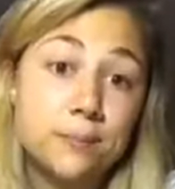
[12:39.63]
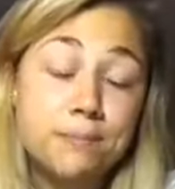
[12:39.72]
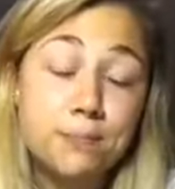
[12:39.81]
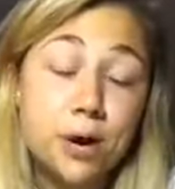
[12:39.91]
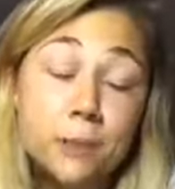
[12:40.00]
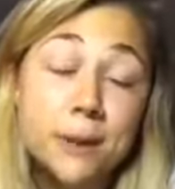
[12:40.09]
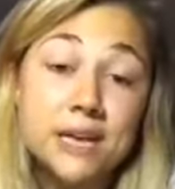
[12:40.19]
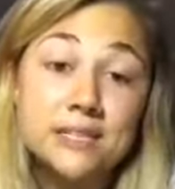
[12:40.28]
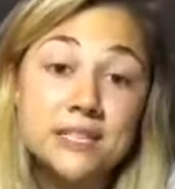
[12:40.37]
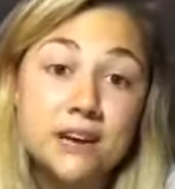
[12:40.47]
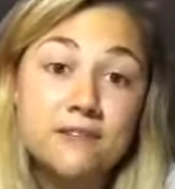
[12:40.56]
purpose
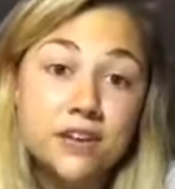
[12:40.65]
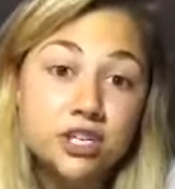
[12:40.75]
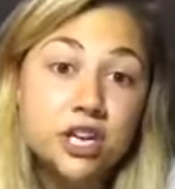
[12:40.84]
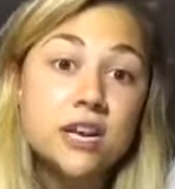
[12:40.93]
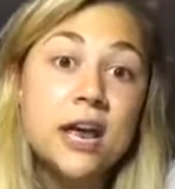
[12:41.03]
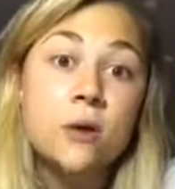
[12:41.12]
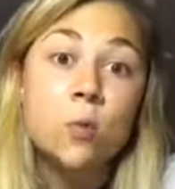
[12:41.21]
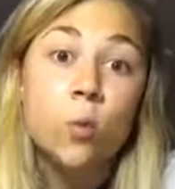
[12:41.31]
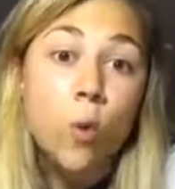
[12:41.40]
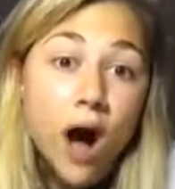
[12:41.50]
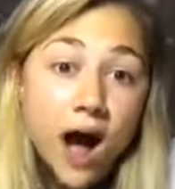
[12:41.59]
and vision
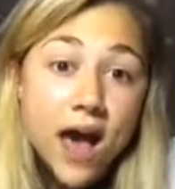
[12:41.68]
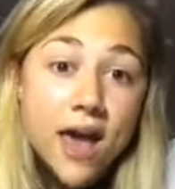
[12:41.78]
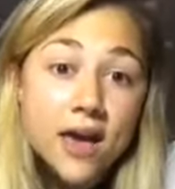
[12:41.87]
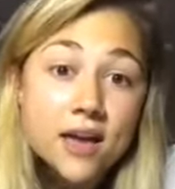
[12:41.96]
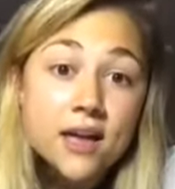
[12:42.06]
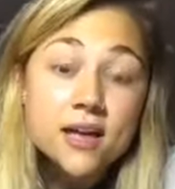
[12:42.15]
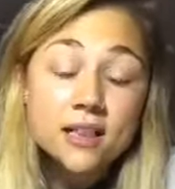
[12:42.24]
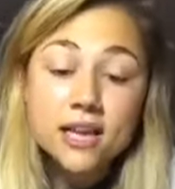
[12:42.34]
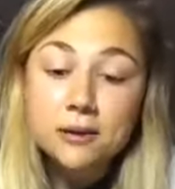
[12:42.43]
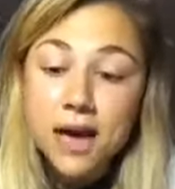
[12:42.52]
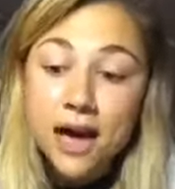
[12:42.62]
and why.
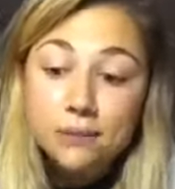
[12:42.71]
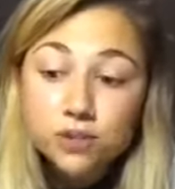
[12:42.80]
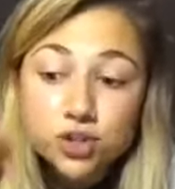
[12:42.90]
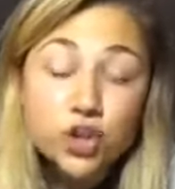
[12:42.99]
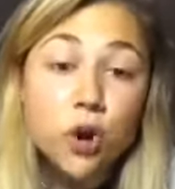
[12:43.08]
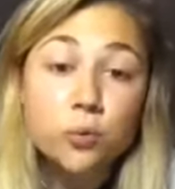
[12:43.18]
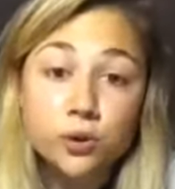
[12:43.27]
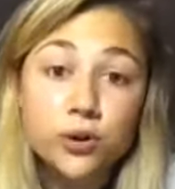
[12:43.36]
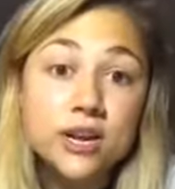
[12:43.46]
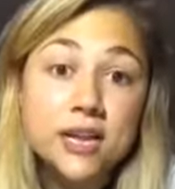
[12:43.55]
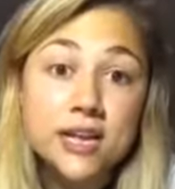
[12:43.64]
Like, I'm so
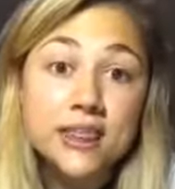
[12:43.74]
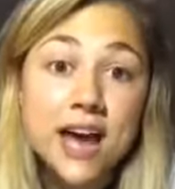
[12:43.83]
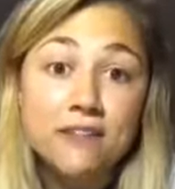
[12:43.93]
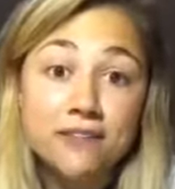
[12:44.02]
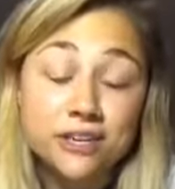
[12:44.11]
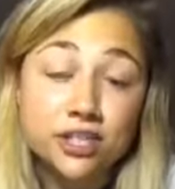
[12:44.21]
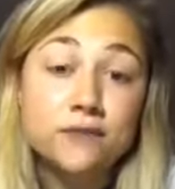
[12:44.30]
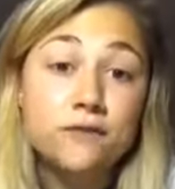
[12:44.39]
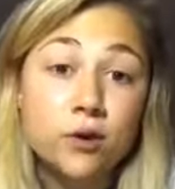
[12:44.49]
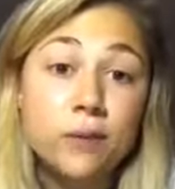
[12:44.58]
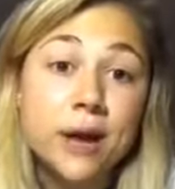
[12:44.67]
rooted in that vision
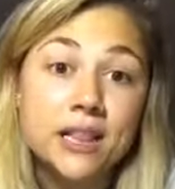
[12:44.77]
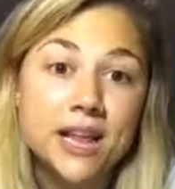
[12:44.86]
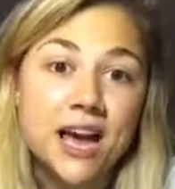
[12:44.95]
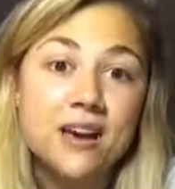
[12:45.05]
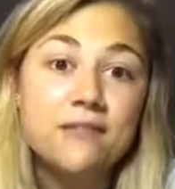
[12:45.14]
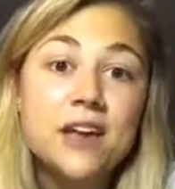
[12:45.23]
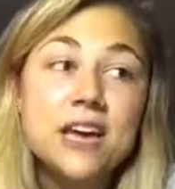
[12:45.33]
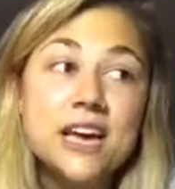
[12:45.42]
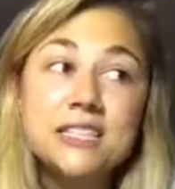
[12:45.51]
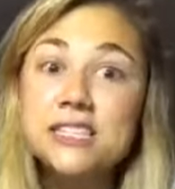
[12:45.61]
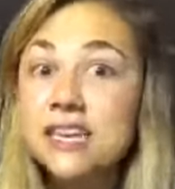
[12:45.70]
for my life.
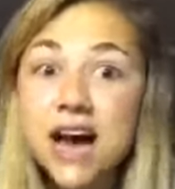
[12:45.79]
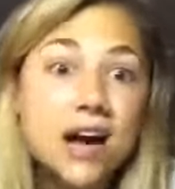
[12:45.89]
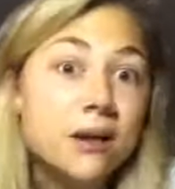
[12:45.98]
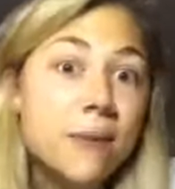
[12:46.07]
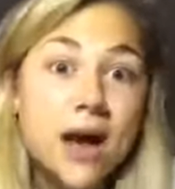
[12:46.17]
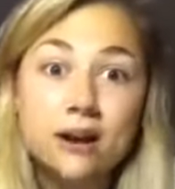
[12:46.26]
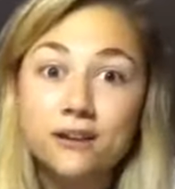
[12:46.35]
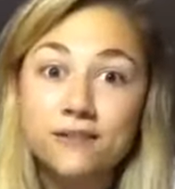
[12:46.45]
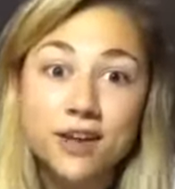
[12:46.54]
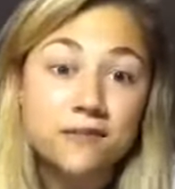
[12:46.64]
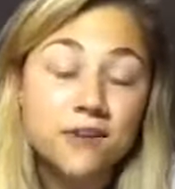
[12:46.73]
It's not a matter of
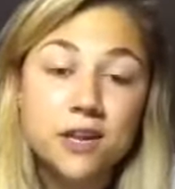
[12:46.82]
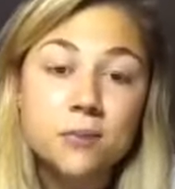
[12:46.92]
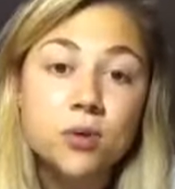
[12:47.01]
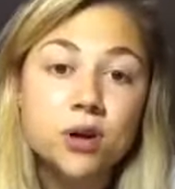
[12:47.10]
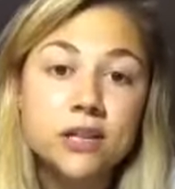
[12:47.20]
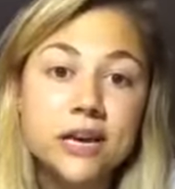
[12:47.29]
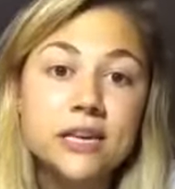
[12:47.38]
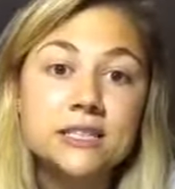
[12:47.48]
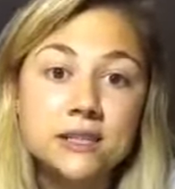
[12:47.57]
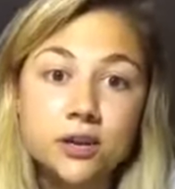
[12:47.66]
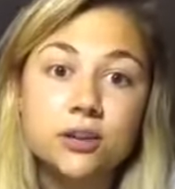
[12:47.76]
if anymore. Like,
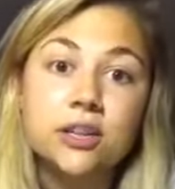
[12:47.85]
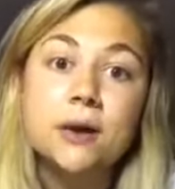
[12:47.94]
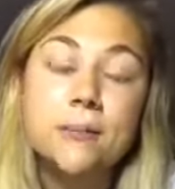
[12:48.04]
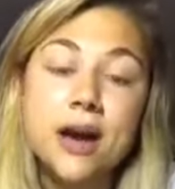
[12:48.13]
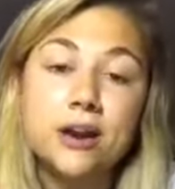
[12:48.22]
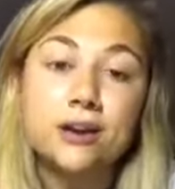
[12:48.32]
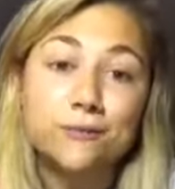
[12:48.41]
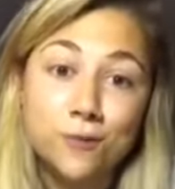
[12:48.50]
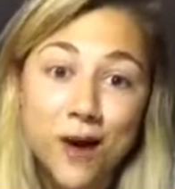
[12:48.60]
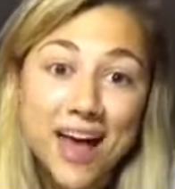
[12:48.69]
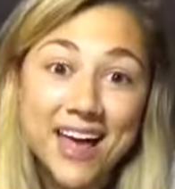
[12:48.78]
it's literally a matter of
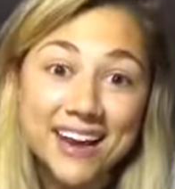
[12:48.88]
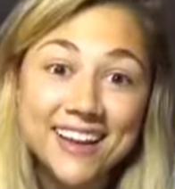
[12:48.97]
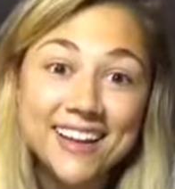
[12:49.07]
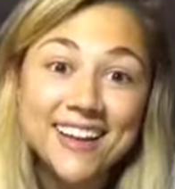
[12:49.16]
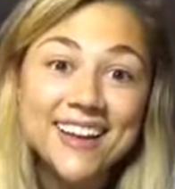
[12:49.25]
when.